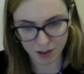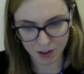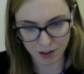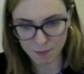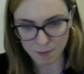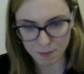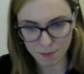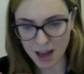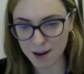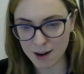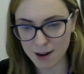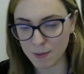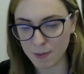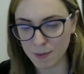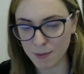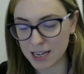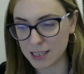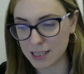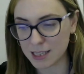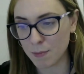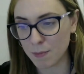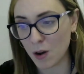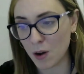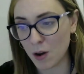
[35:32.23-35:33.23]
for the men in
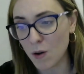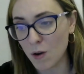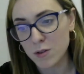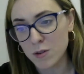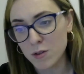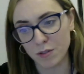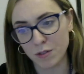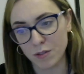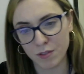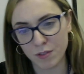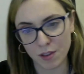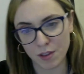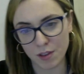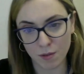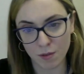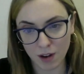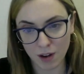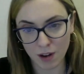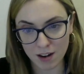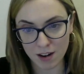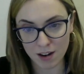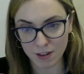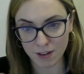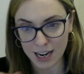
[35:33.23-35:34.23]
prison, but also for the
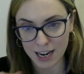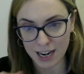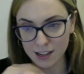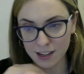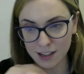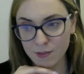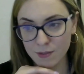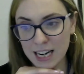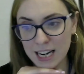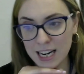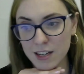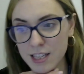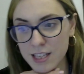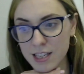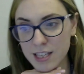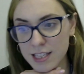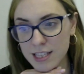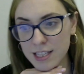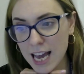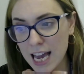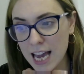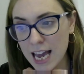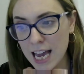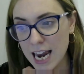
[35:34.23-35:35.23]
kind of wider
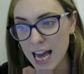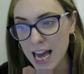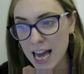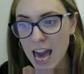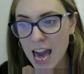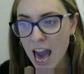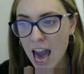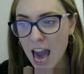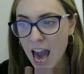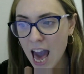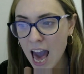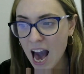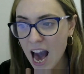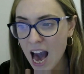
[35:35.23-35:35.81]
society.